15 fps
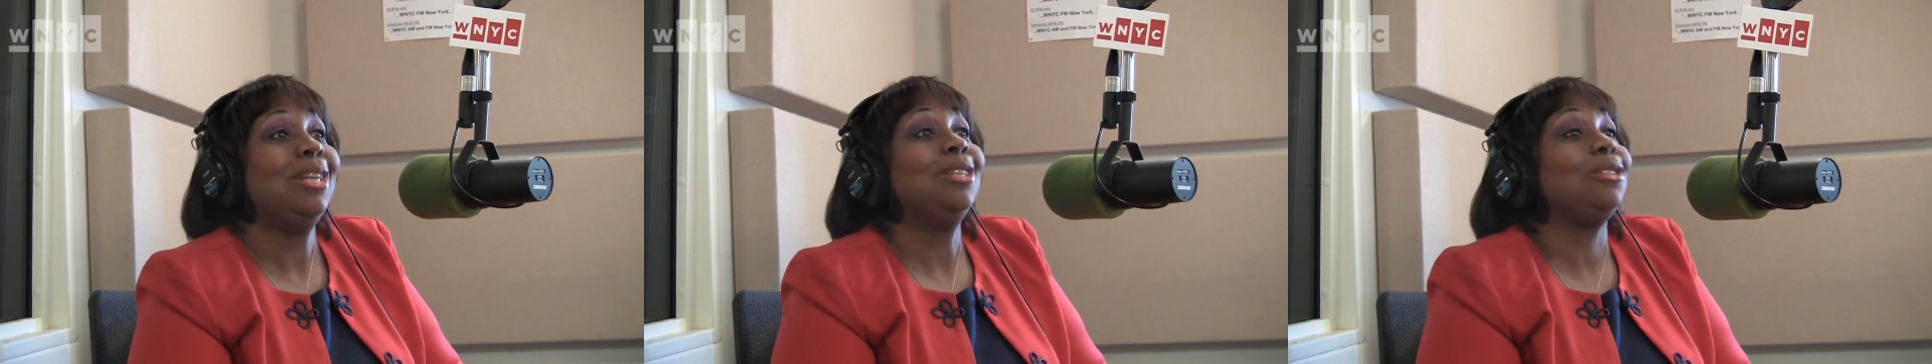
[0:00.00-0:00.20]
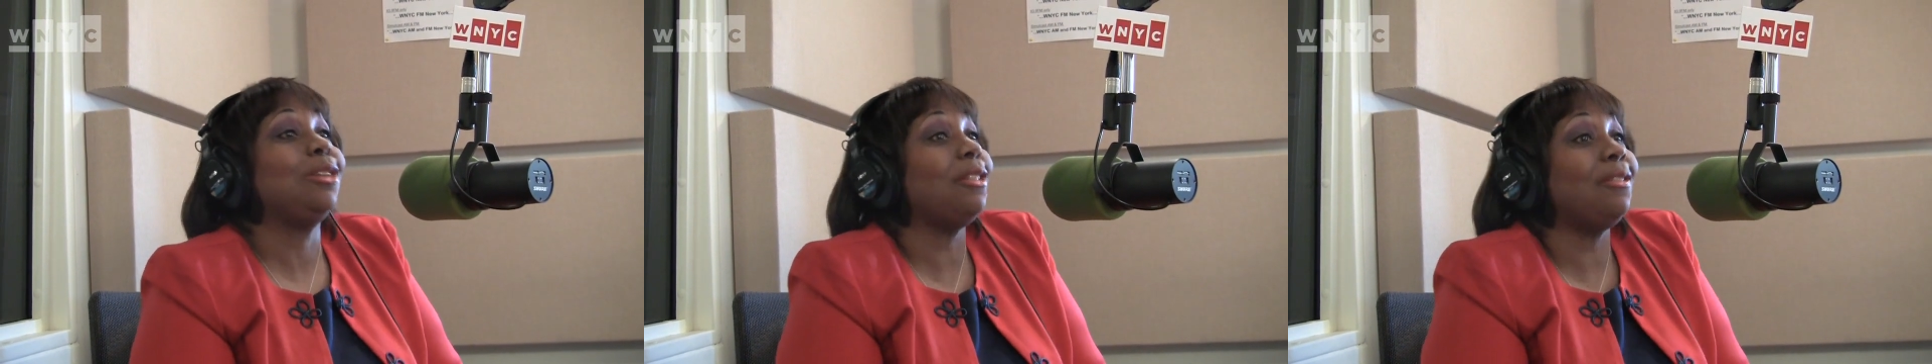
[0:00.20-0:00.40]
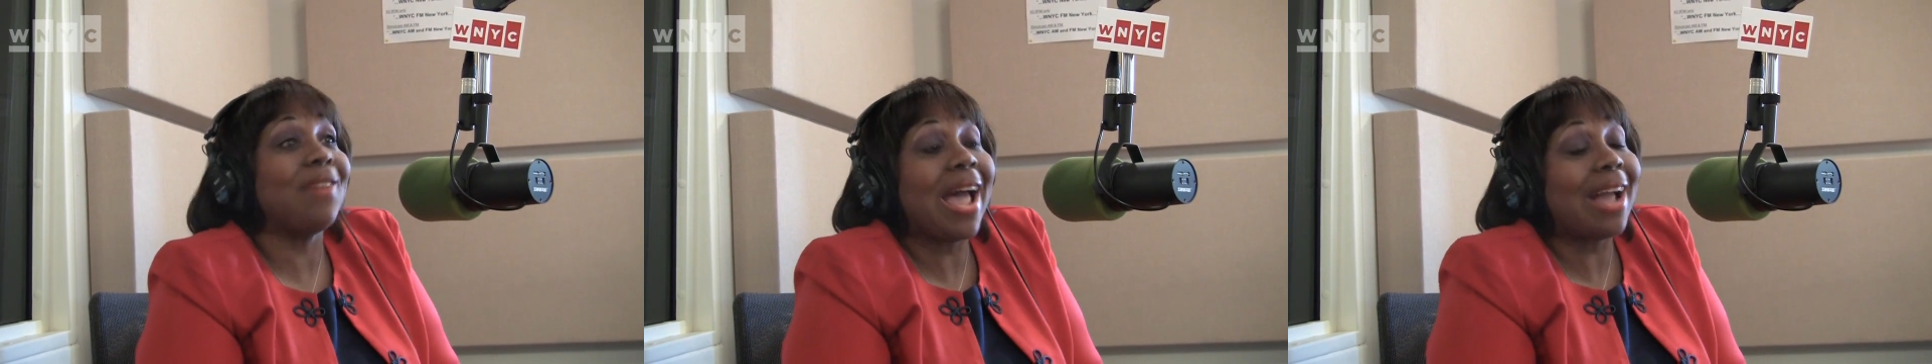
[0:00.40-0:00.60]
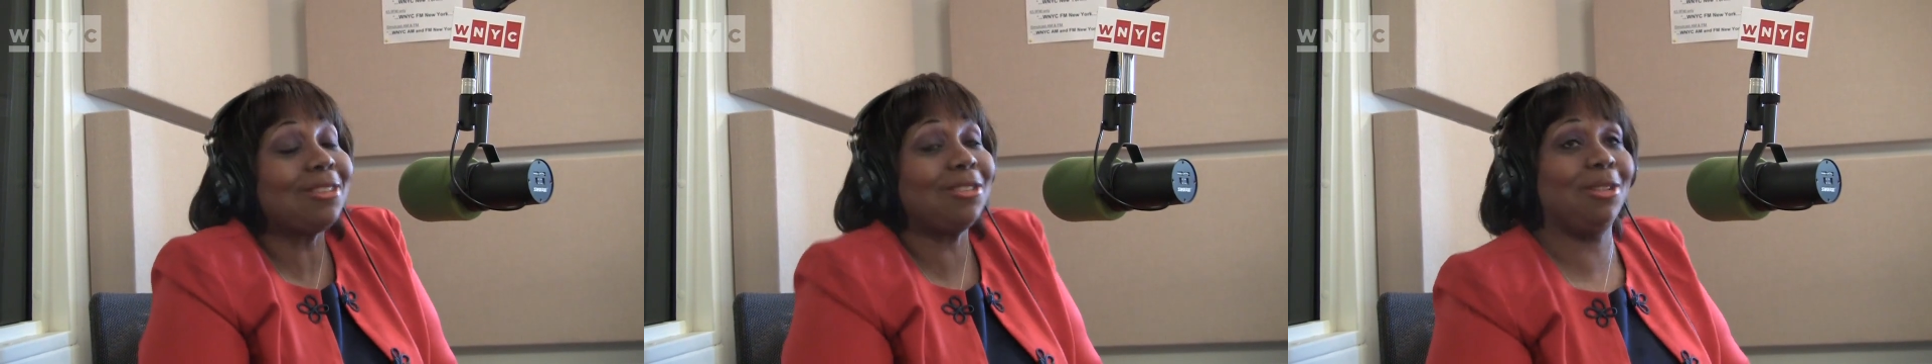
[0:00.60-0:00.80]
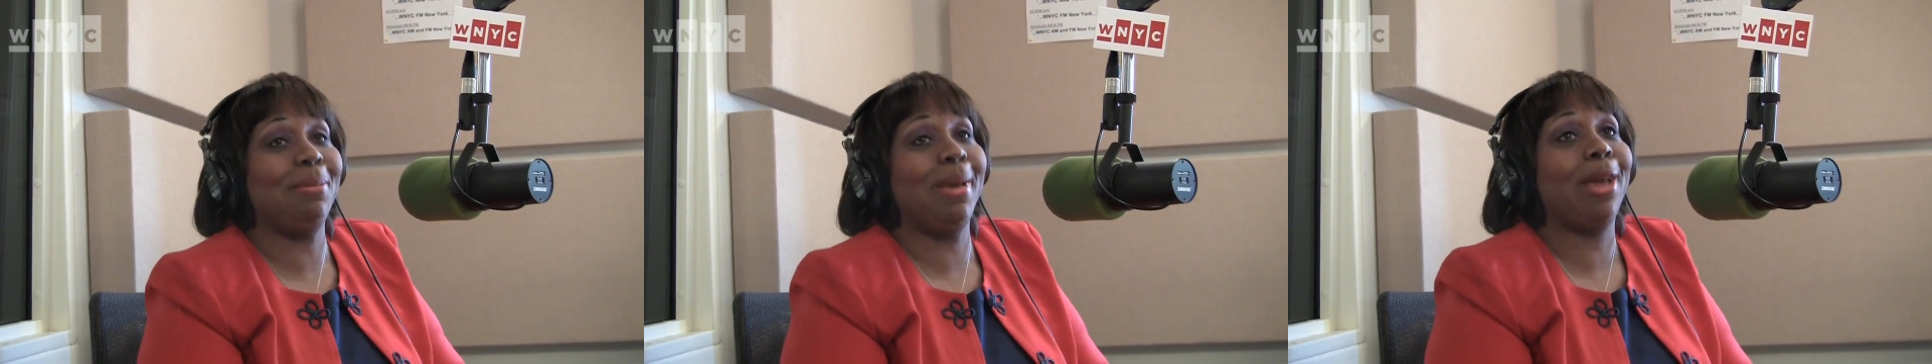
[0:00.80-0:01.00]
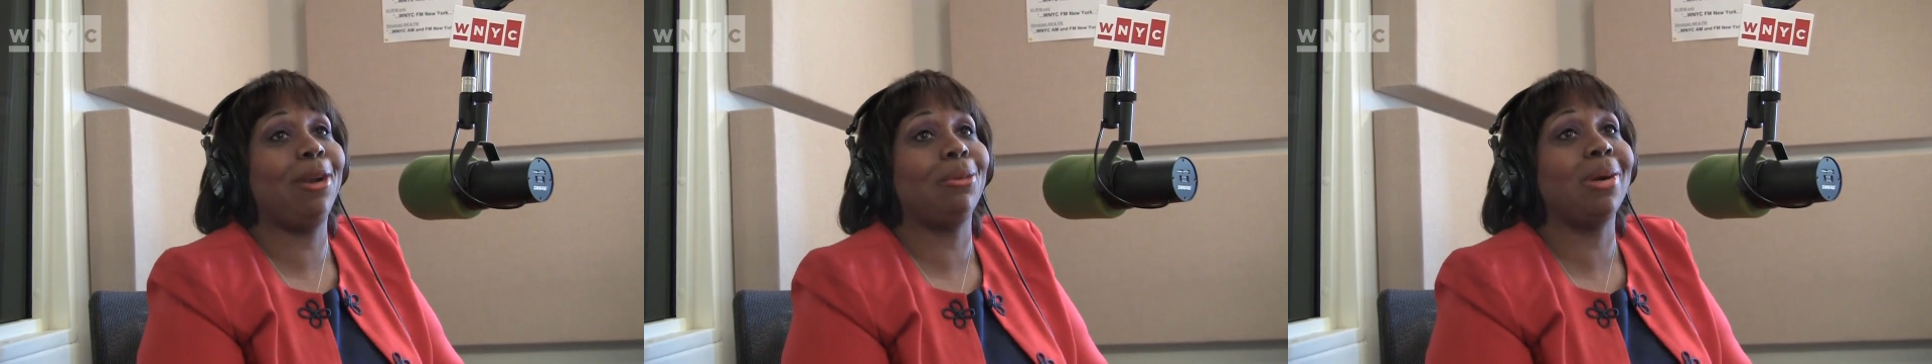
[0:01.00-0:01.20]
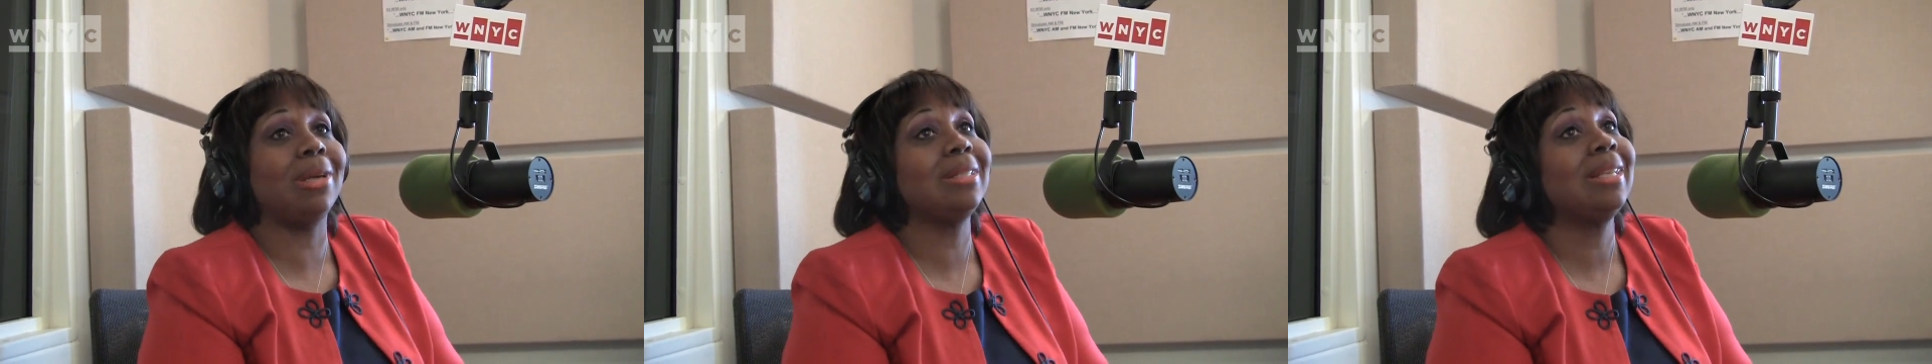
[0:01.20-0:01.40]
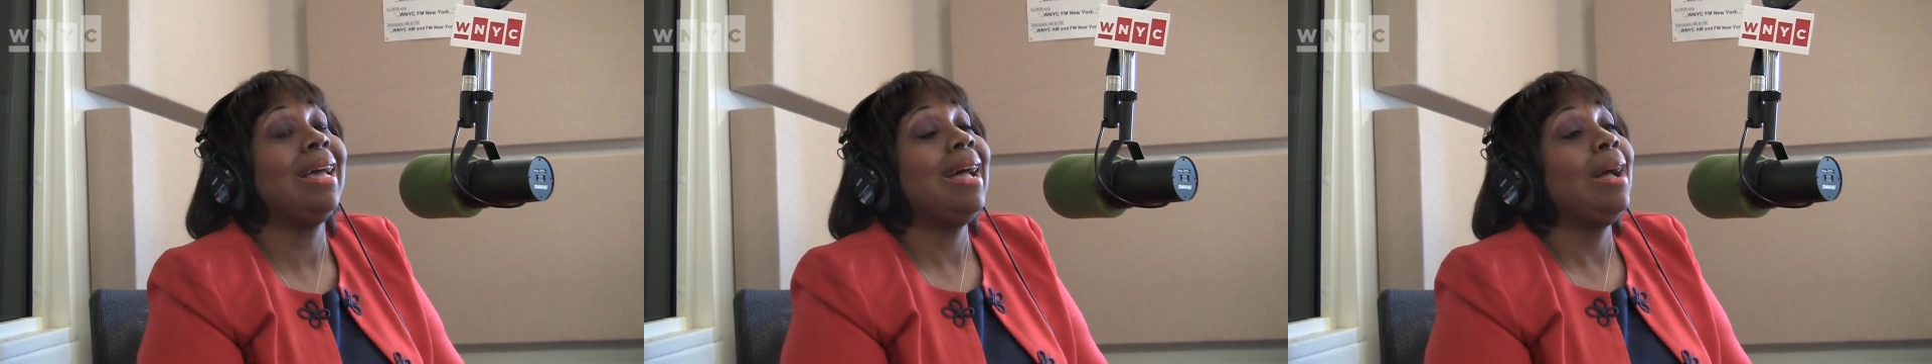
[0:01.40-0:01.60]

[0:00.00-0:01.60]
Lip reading: So the fact of the matter was,